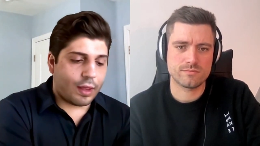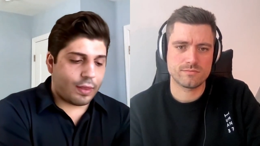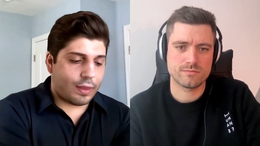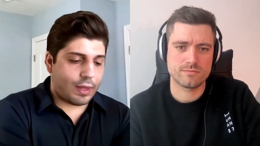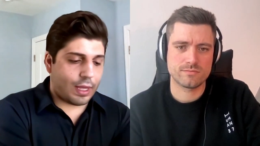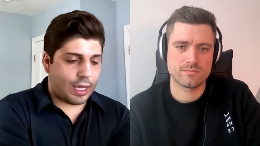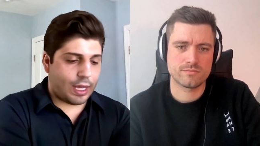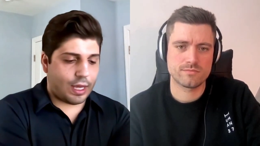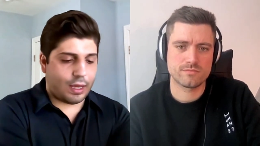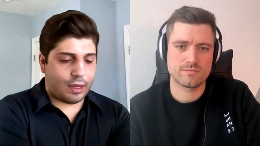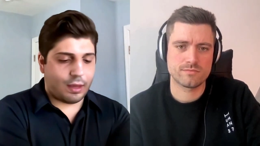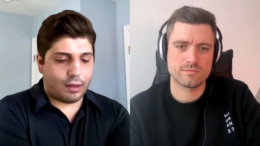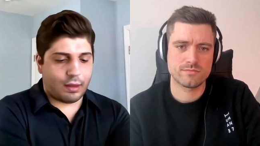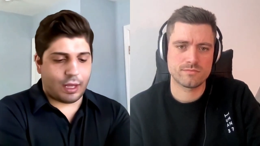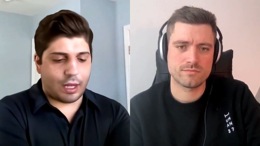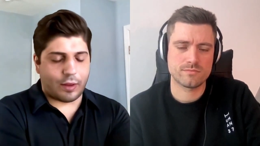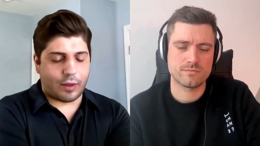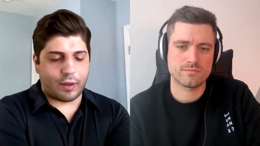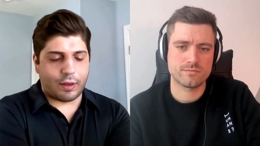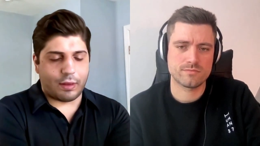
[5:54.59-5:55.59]
Speaker 1: the you
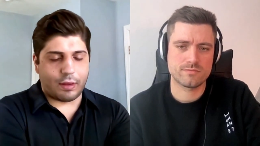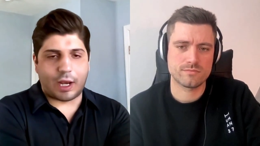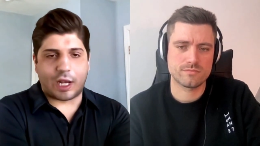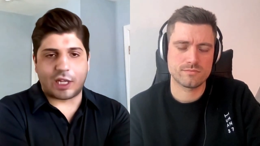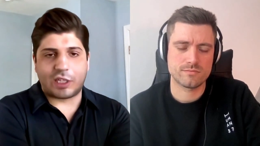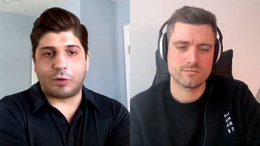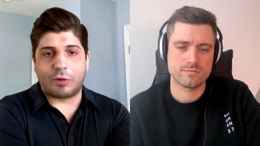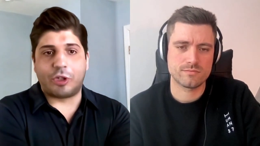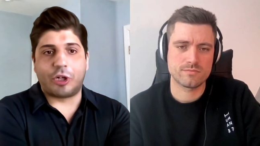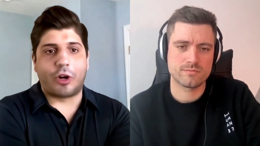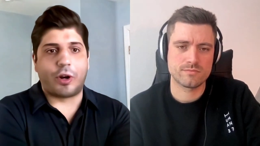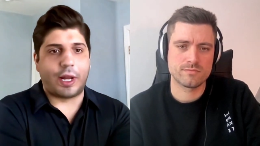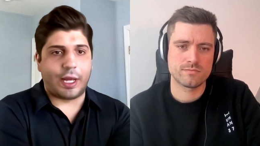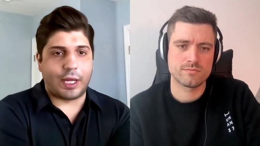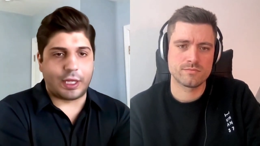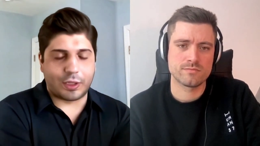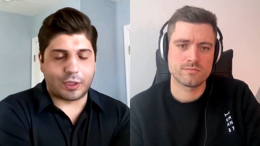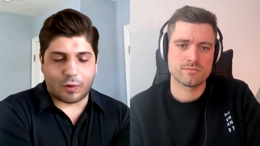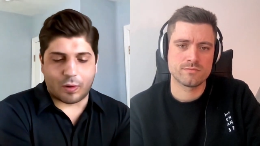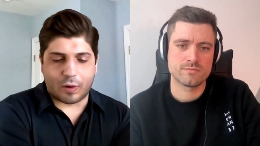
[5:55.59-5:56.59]
know the, the customer
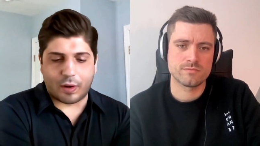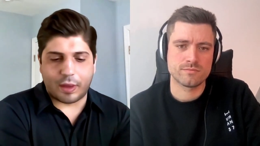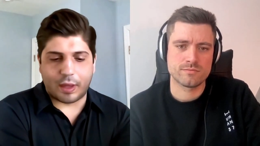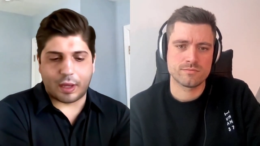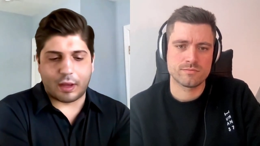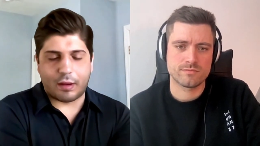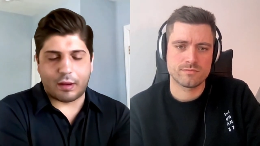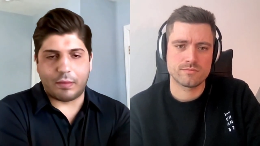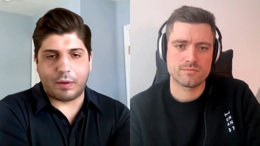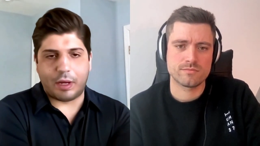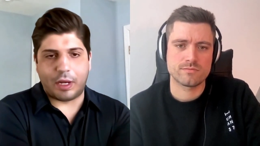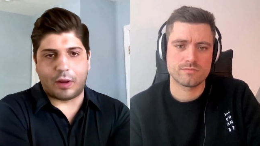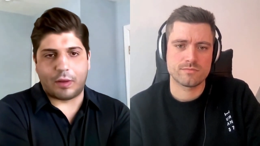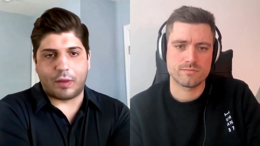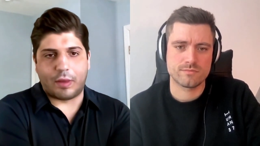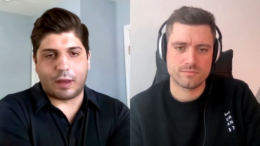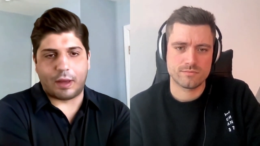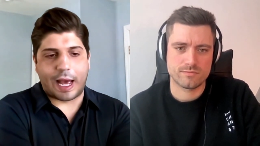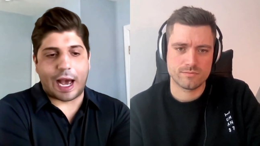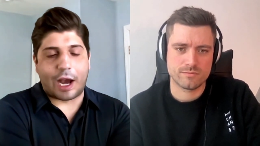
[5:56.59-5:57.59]
journeys or the you know
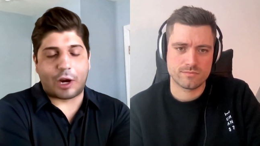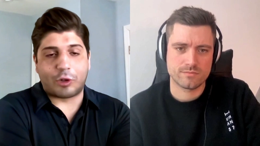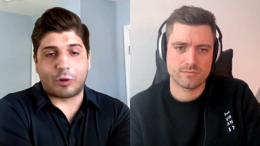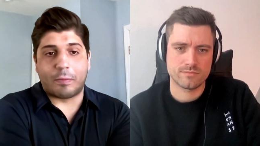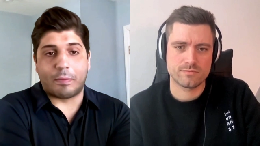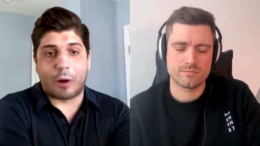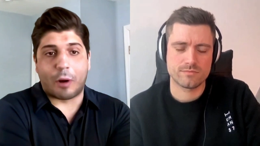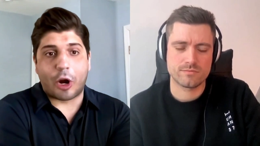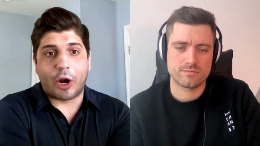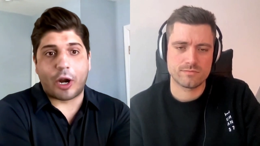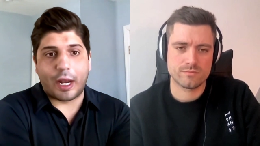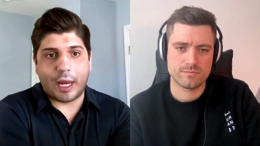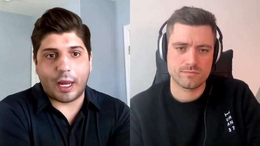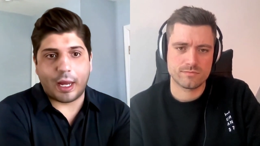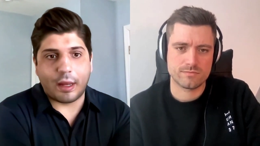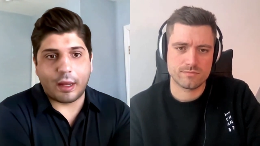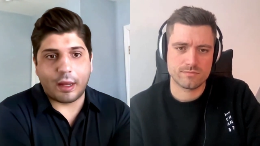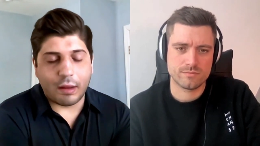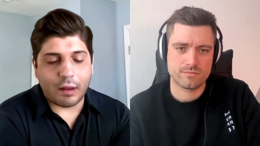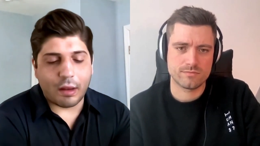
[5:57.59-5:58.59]
the actual
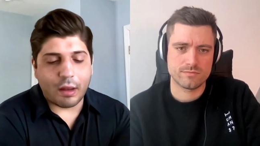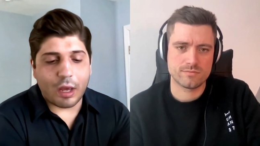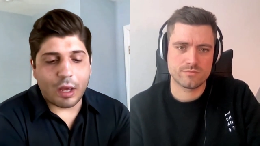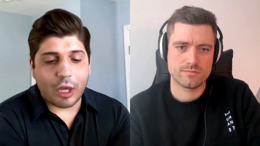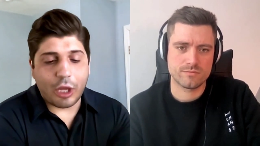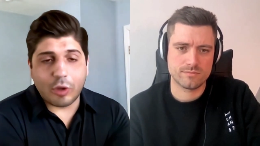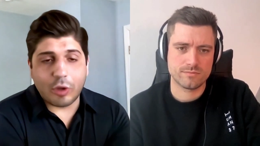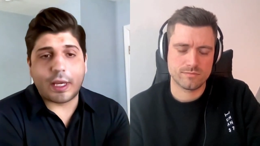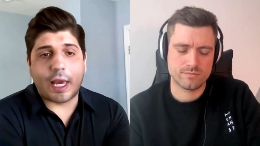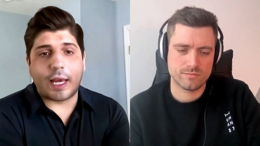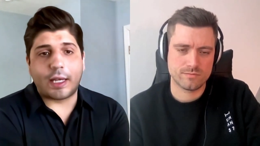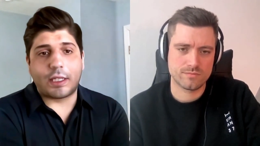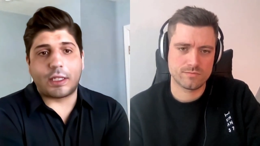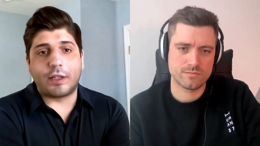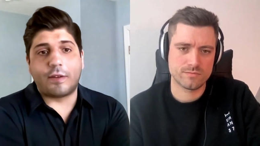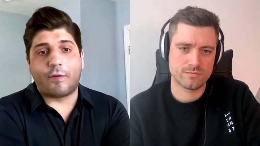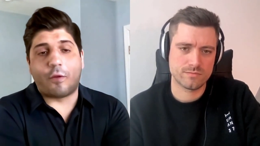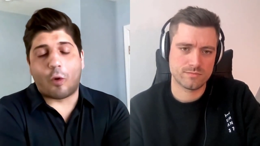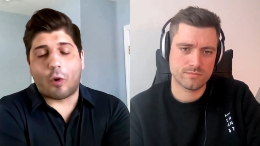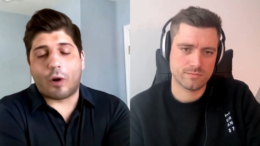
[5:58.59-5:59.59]
marketing use cases
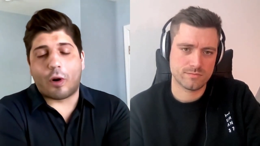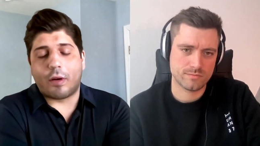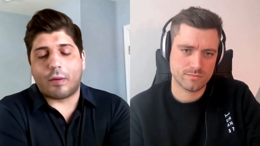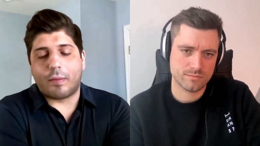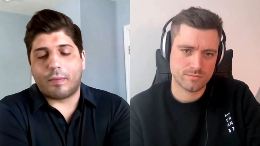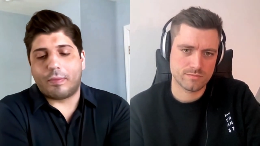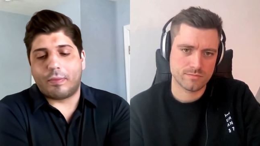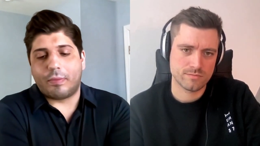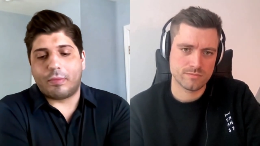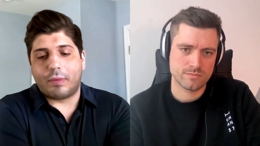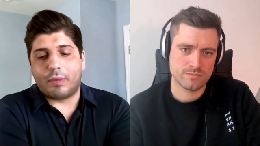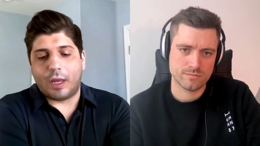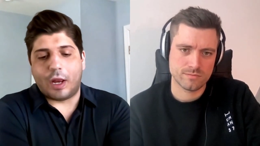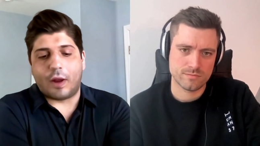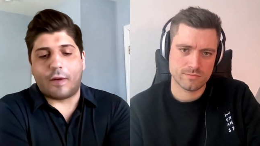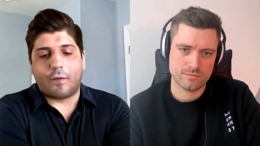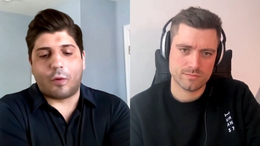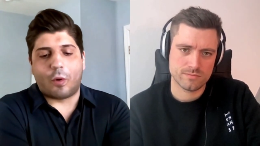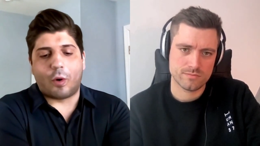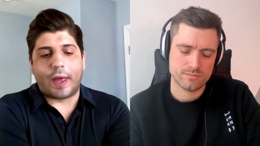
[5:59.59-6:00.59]
for you know
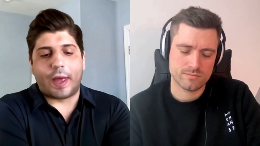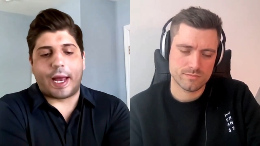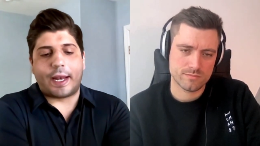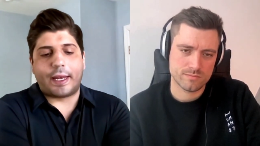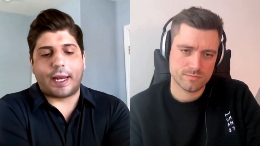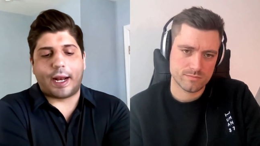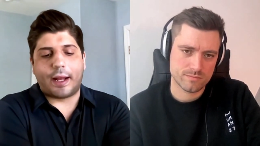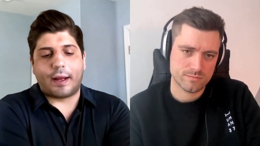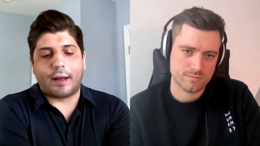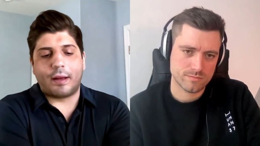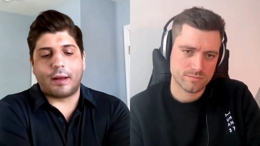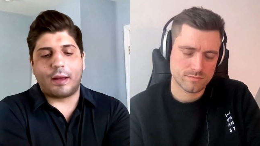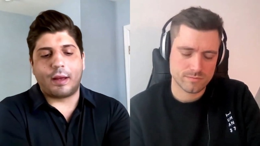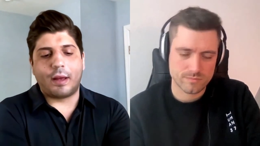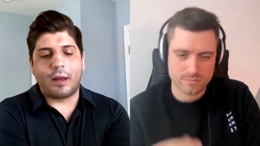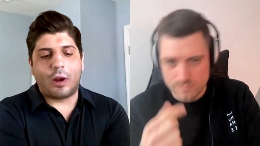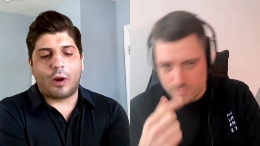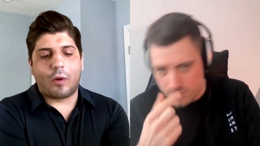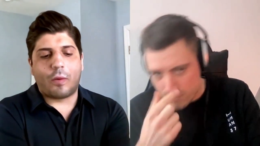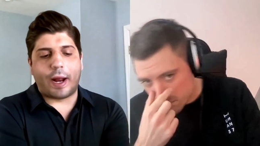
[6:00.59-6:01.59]
for that data.
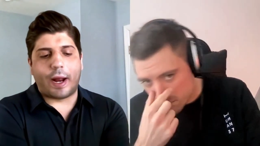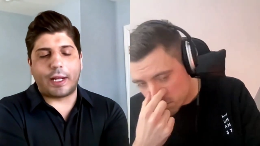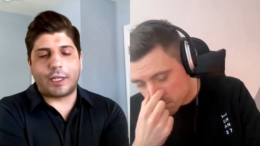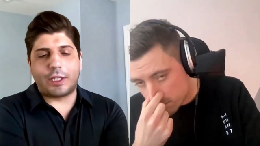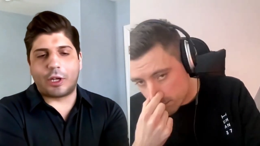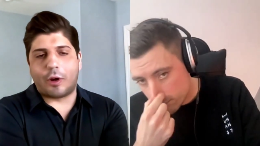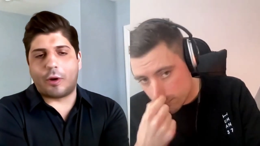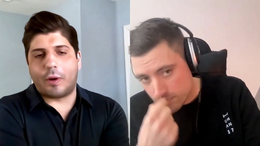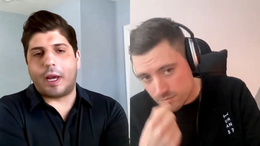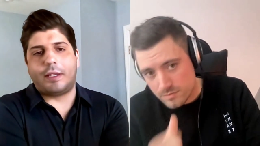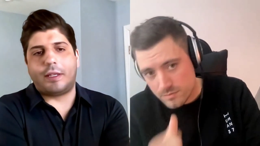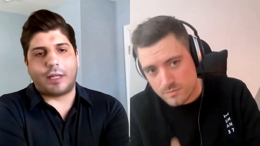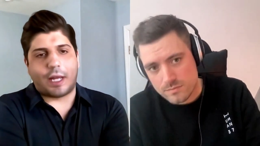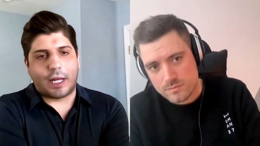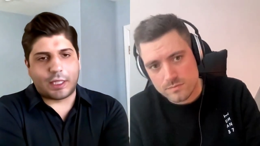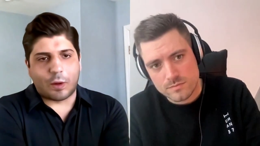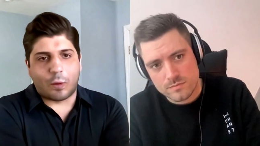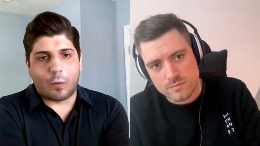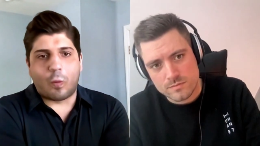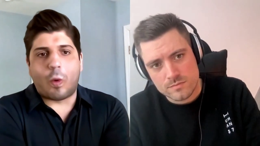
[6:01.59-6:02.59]
Right, so it's
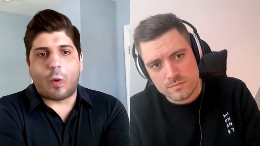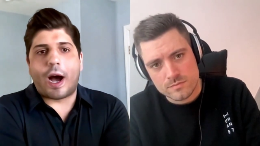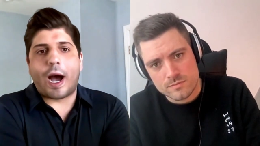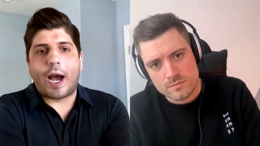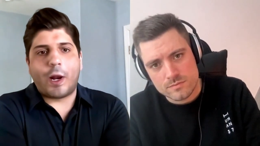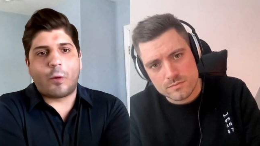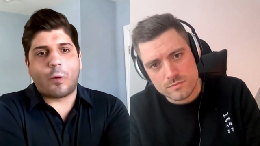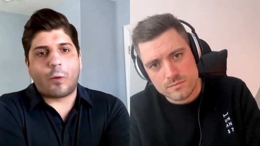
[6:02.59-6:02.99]
it's a wide